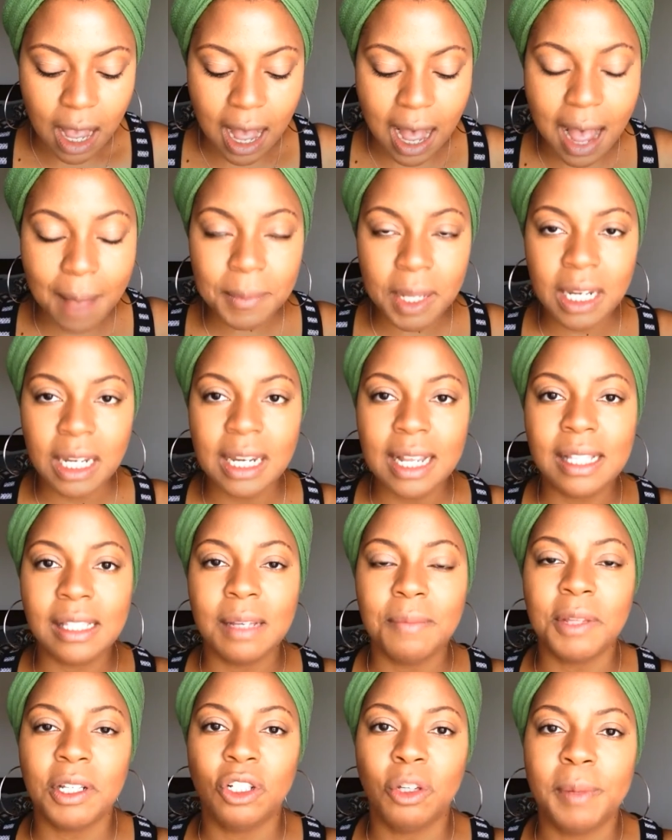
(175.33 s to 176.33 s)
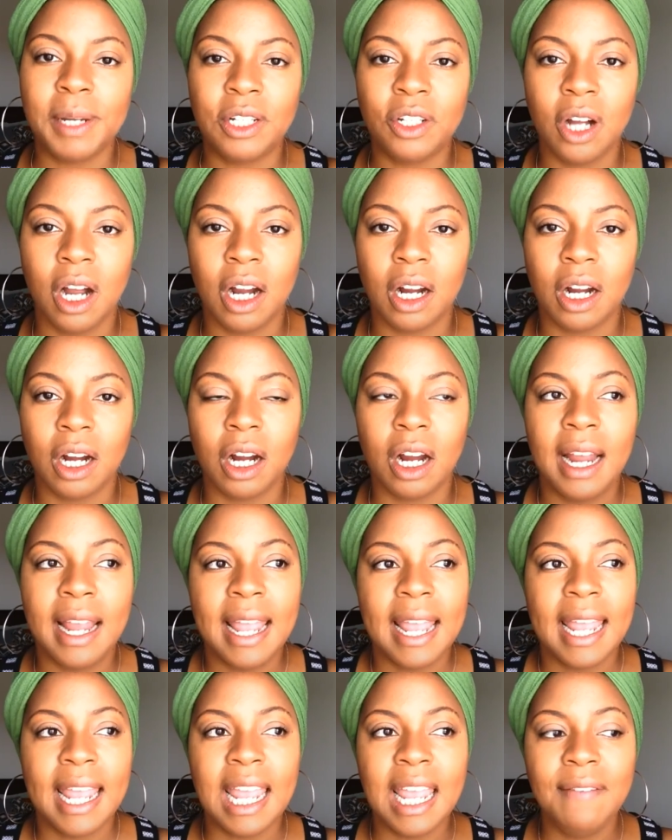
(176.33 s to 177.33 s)
I'm going to need something a little bit darker.
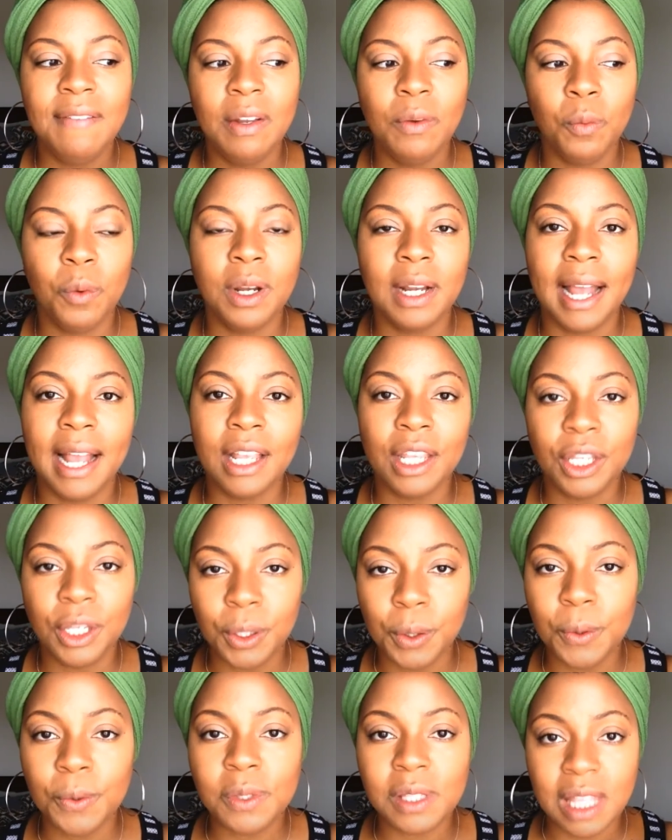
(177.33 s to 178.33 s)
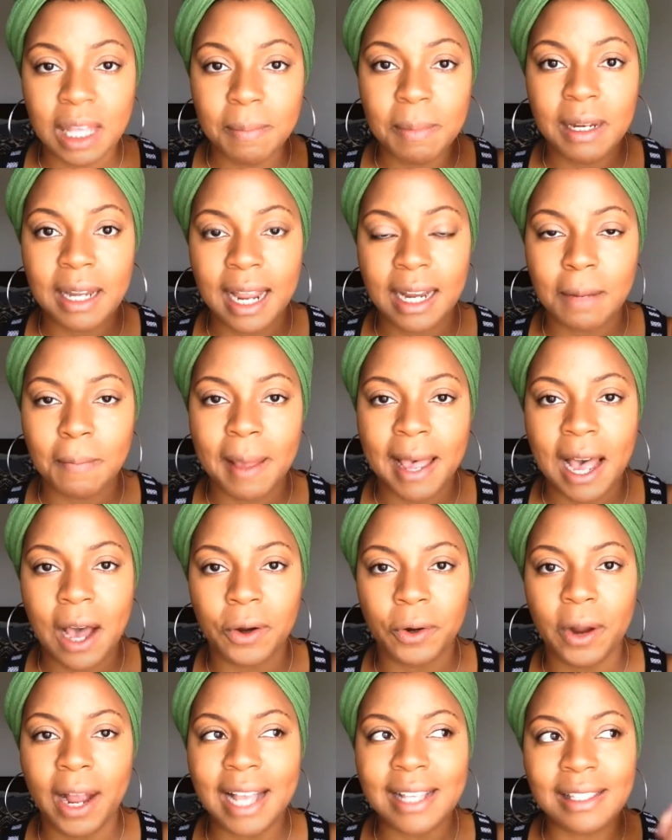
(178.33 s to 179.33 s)
Even when I use the banana
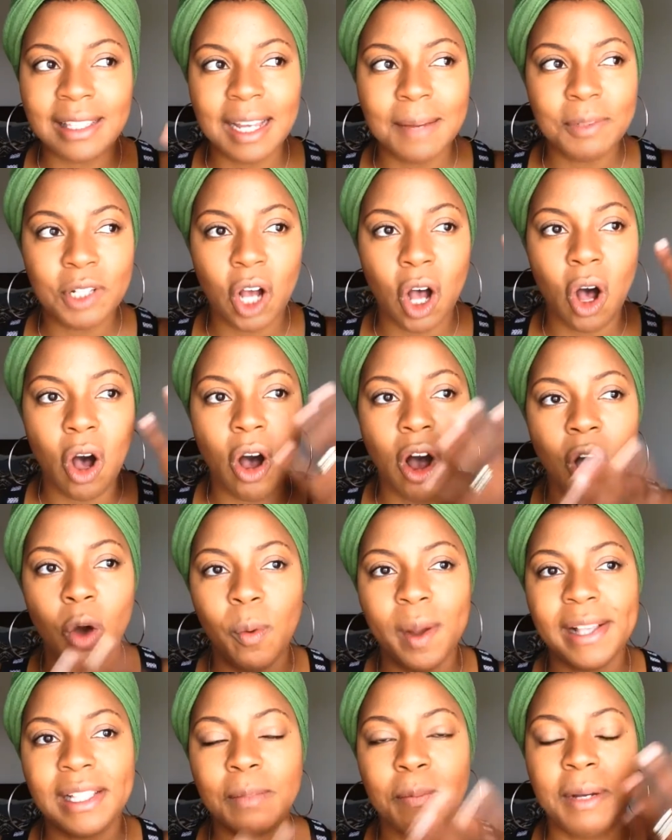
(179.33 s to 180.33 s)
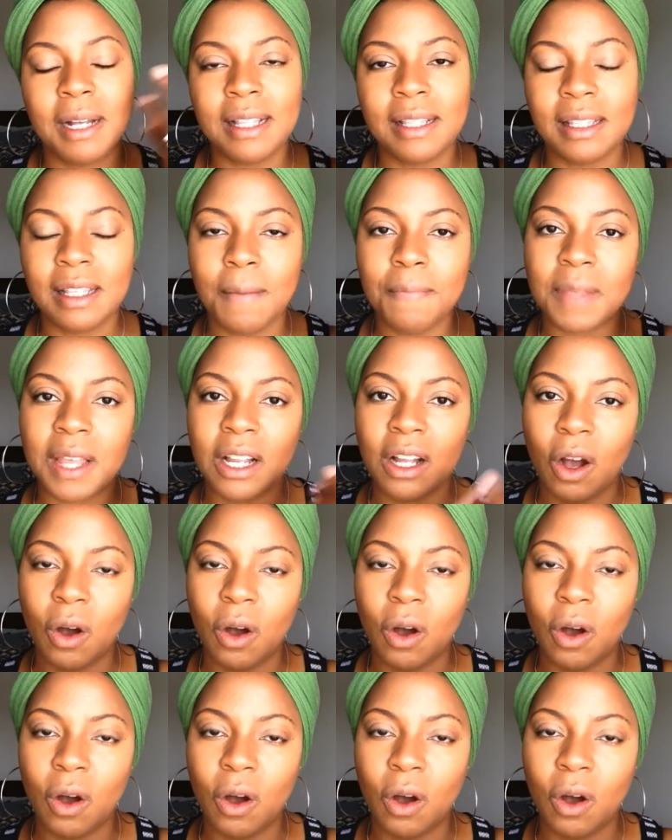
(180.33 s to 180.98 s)
powder, I seem to always put something